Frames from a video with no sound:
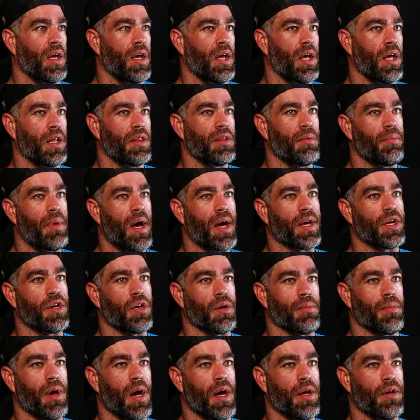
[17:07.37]
In the back of your
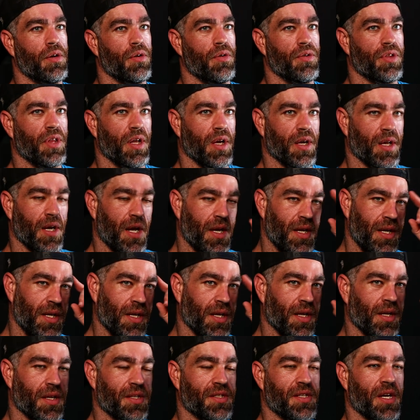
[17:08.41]
mind, are you thinking, I need to
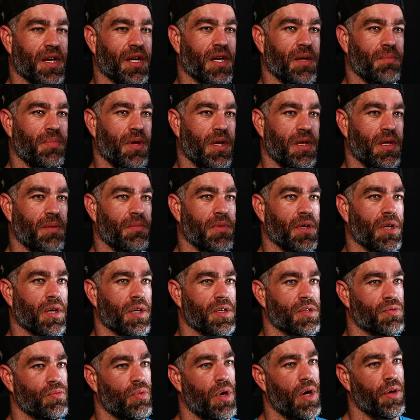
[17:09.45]
get a second opinion,
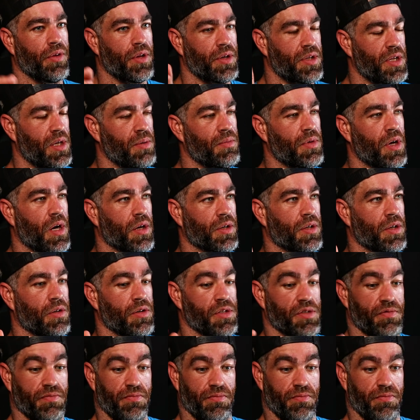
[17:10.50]
because while the team doctor